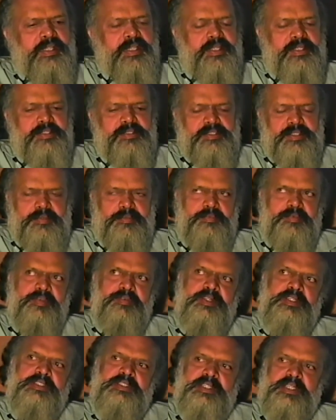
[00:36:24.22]
And some
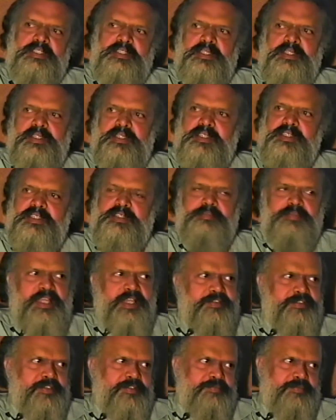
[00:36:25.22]
even said that it's
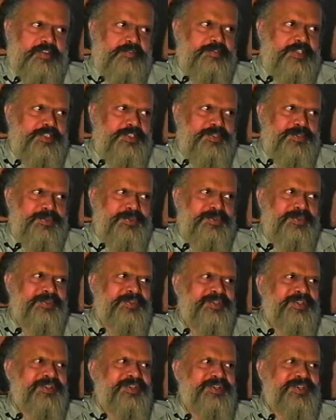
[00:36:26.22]
blasphemous to
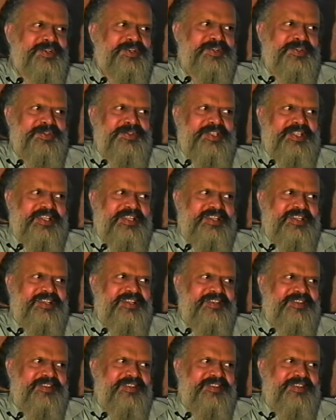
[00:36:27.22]
do that.